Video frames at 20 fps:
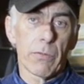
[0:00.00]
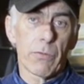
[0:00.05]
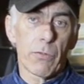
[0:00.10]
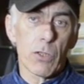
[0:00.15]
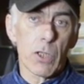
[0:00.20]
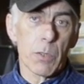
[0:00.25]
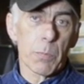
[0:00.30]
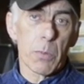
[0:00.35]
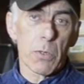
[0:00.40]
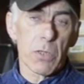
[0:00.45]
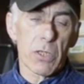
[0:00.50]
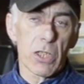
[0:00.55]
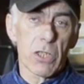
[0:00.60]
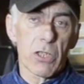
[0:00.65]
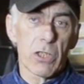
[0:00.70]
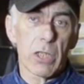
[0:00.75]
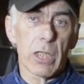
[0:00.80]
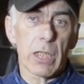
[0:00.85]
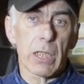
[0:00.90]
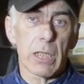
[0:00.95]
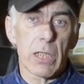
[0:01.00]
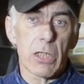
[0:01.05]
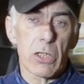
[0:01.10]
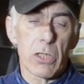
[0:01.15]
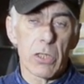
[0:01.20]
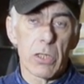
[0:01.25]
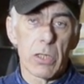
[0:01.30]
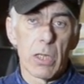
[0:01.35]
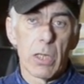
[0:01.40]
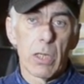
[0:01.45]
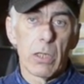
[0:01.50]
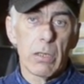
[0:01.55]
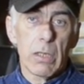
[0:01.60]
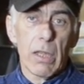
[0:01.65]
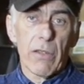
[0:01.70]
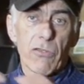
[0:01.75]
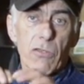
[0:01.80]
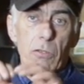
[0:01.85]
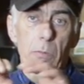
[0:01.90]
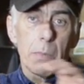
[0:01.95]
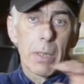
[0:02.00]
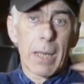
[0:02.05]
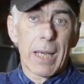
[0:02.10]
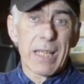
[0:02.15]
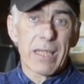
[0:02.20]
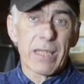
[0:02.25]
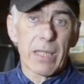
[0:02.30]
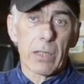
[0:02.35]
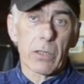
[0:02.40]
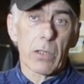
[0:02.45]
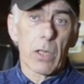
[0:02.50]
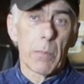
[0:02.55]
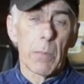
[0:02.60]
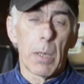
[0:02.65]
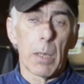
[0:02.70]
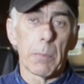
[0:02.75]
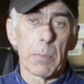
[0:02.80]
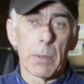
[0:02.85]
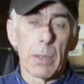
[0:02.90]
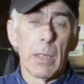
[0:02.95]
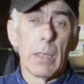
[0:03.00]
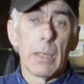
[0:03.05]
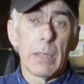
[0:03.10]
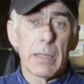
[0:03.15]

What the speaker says: first position ignition, you have some lights that come up.